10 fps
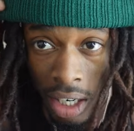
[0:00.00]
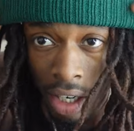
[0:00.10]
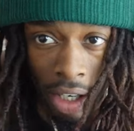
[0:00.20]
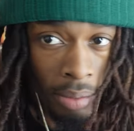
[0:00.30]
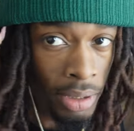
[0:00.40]

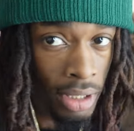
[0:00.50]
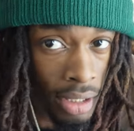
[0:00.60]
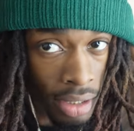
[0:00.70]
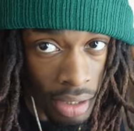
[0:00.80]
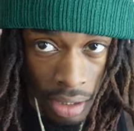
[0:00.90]
calm
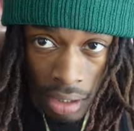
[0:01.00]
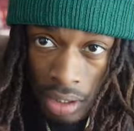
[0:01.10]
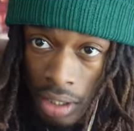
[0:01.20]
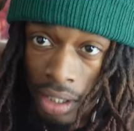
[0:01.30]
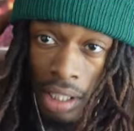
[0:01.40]

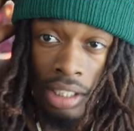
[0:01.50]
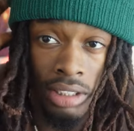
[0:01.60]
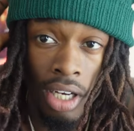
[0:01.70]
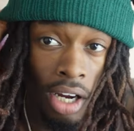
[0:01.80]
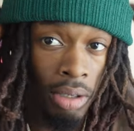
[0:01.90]

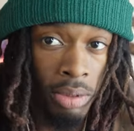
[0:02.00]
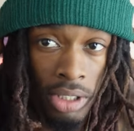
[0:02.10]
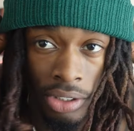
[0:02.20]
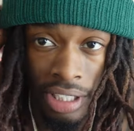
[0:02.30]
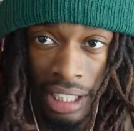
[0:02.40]

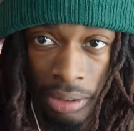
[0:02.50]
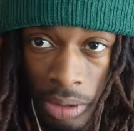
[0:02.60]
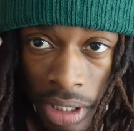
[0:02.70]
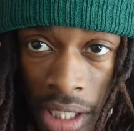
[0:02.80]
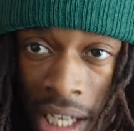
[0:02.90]
little green
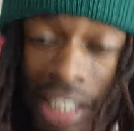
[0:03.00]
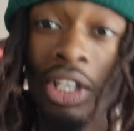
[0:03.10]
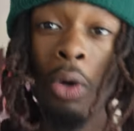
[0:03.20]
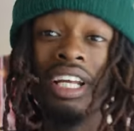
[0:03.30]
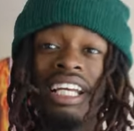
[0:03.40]
one.
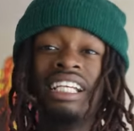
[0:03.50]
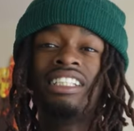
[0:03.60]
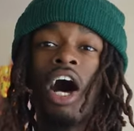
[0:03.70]
So these